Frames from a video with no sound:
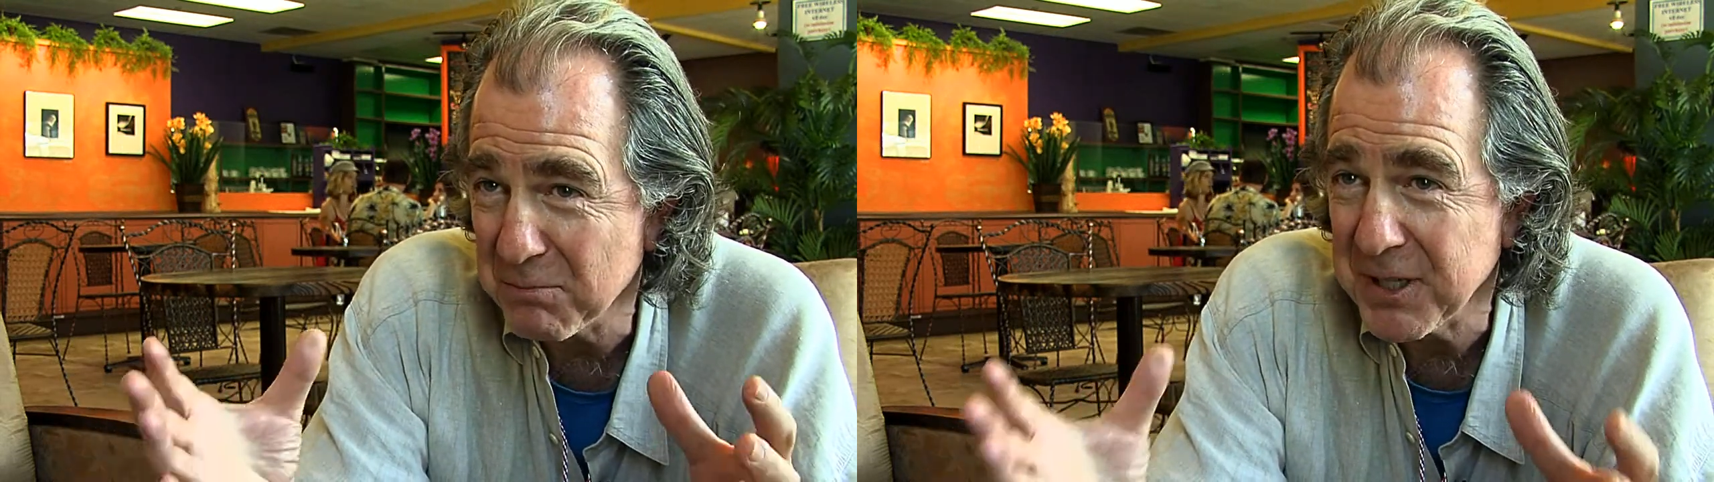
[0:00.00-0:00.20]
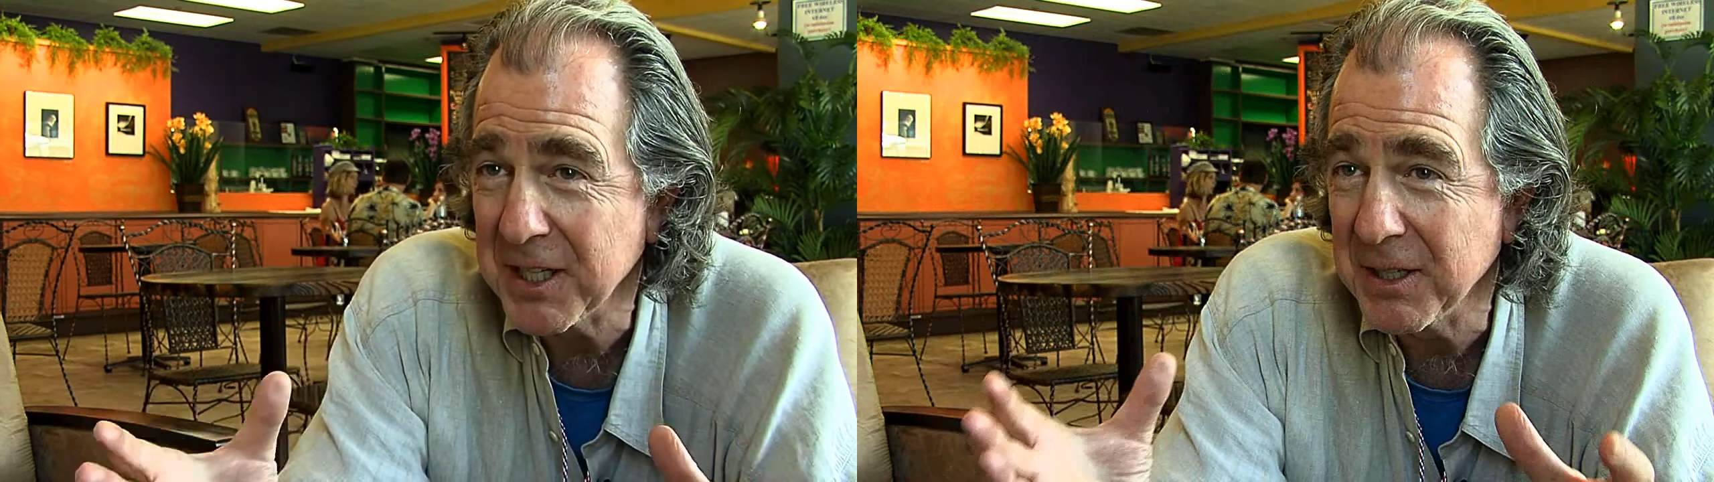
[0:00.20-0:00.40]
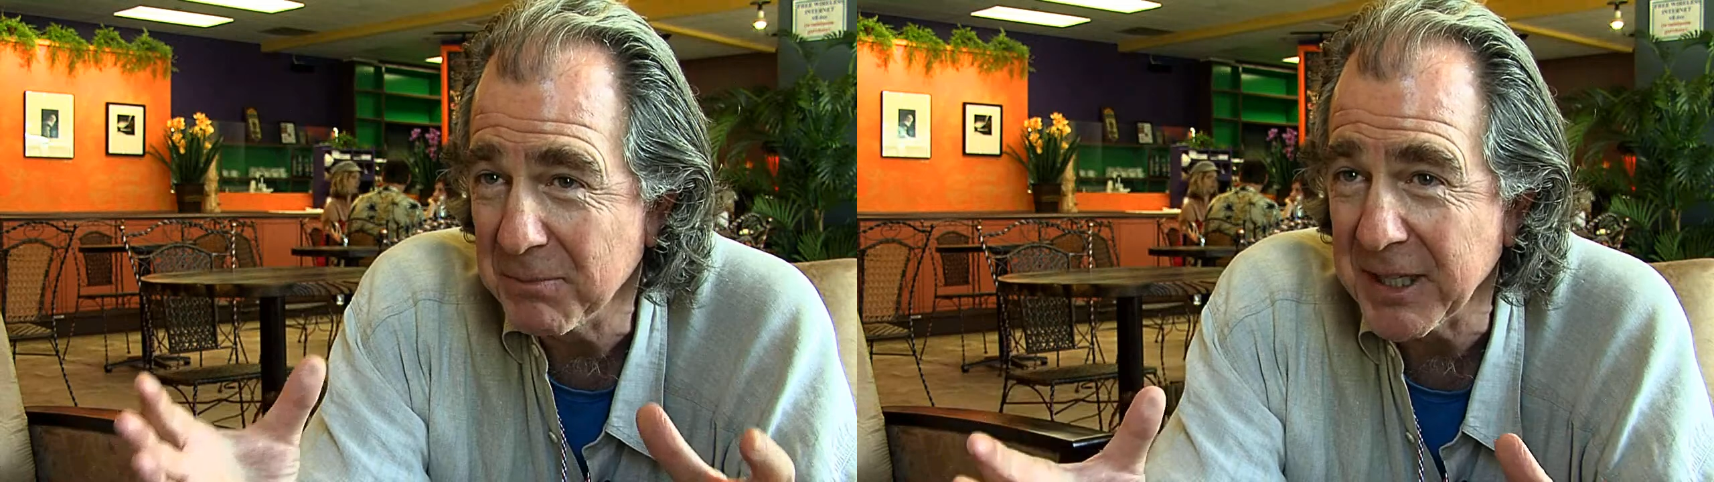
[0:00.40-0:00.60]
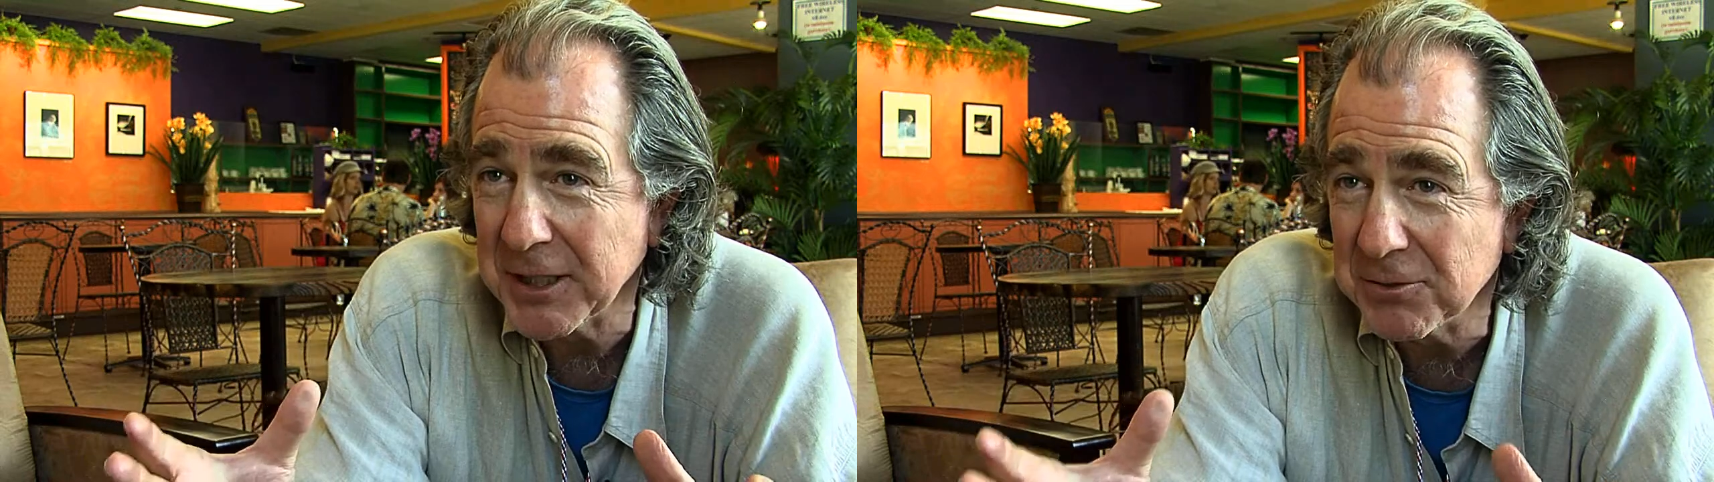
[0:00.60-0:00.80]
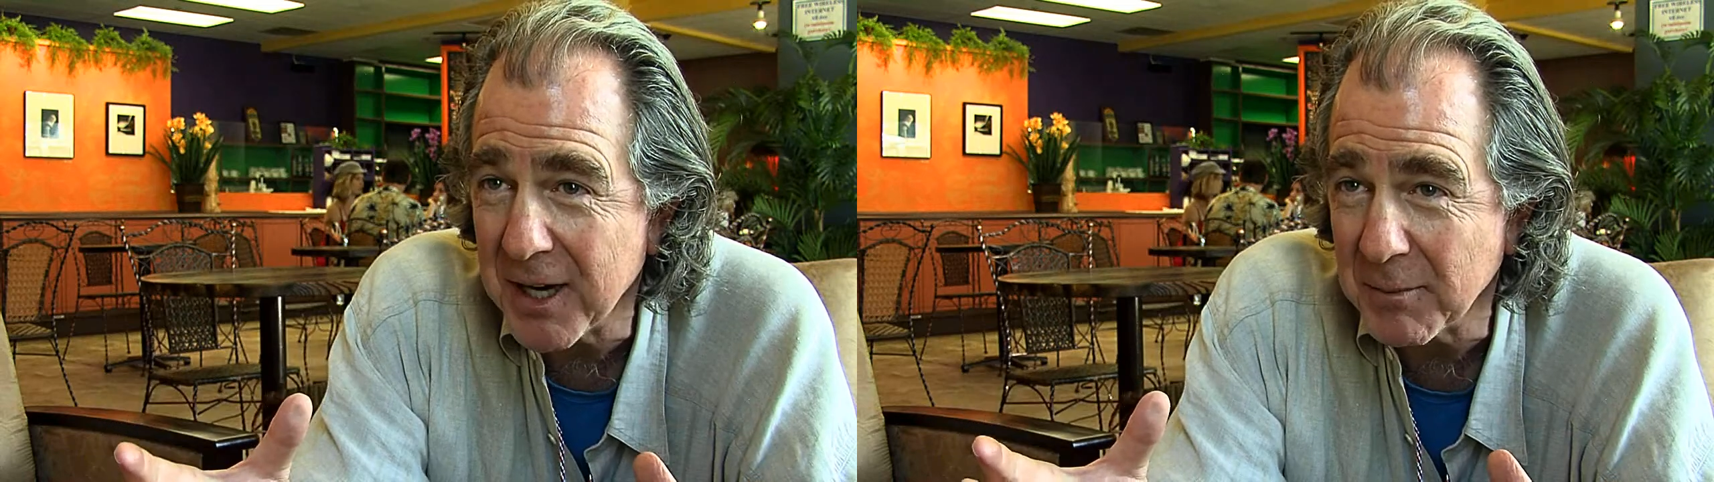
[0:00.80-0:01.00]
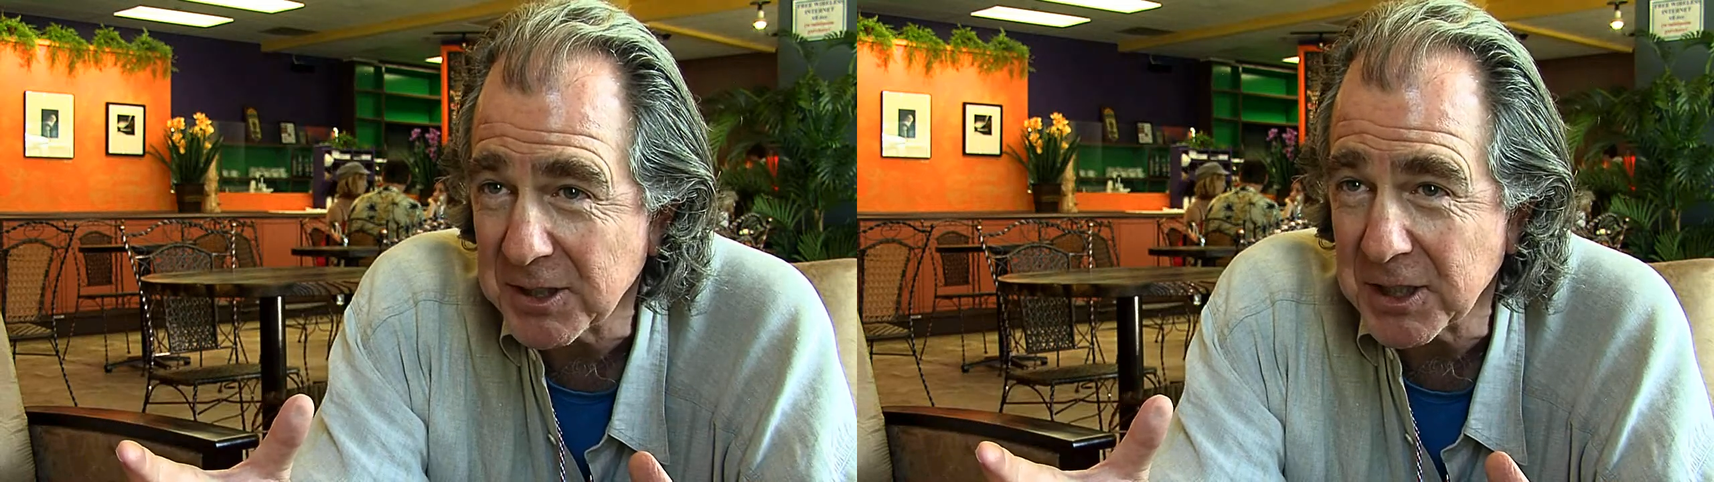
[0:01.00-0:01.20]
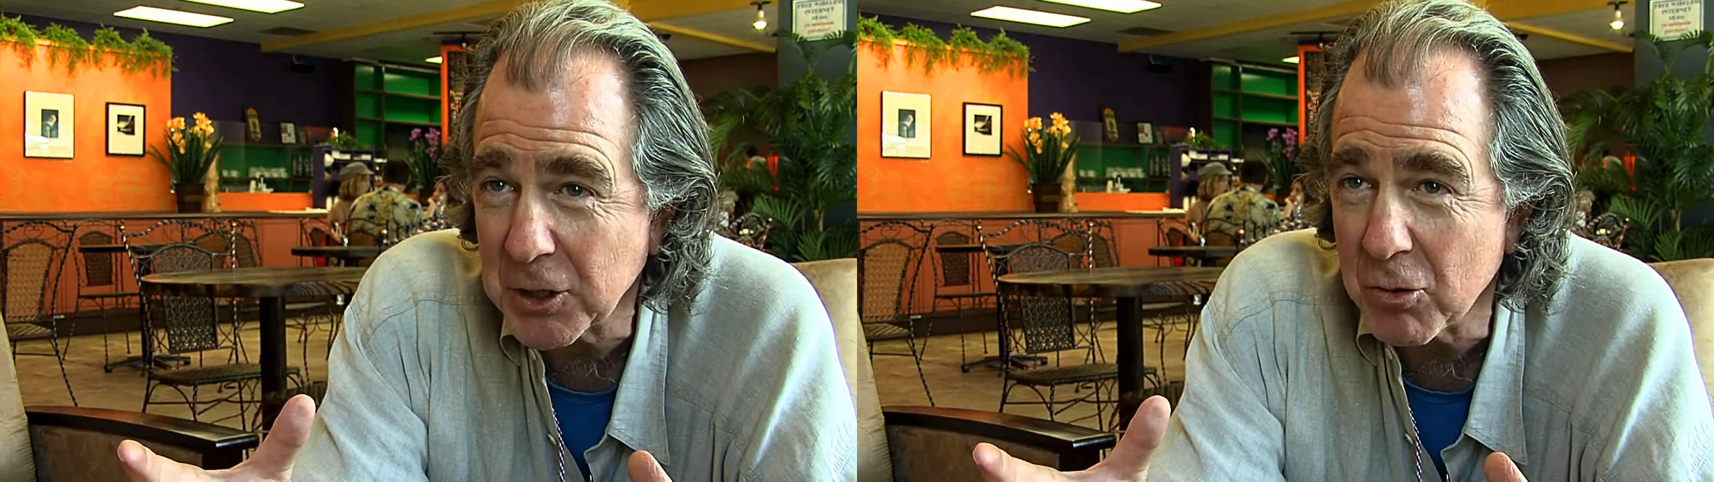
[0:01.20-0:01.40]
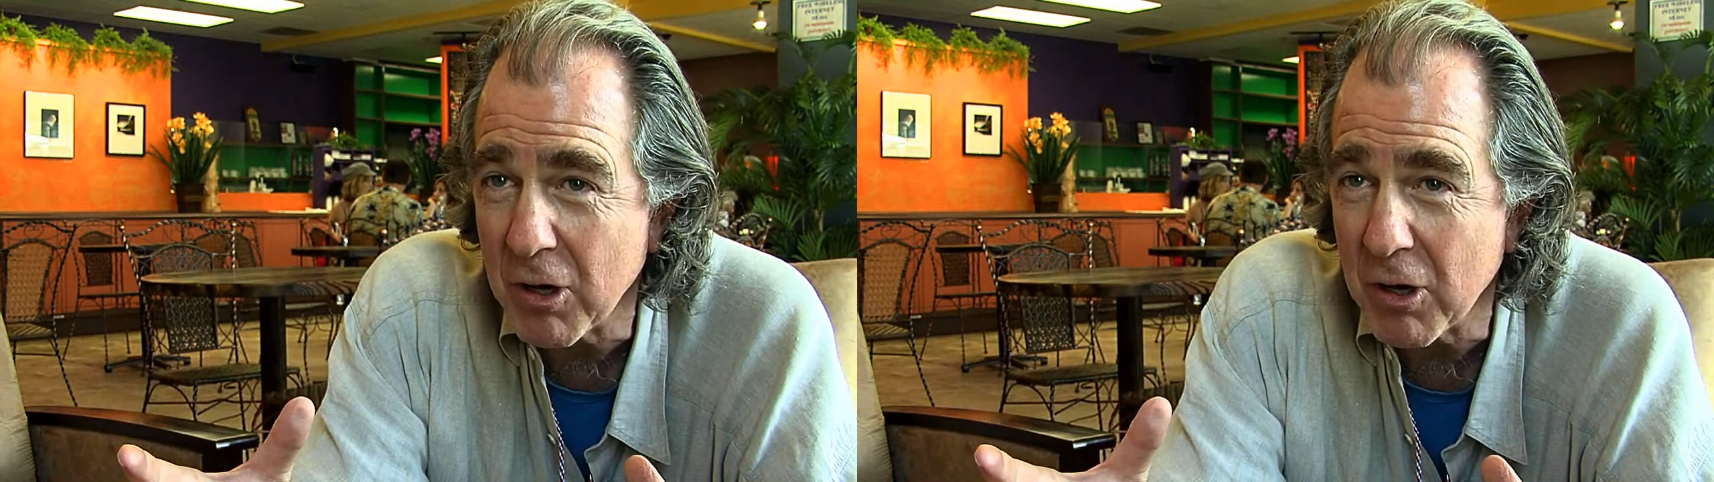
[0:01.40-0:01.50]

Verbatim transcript: Big dramas that go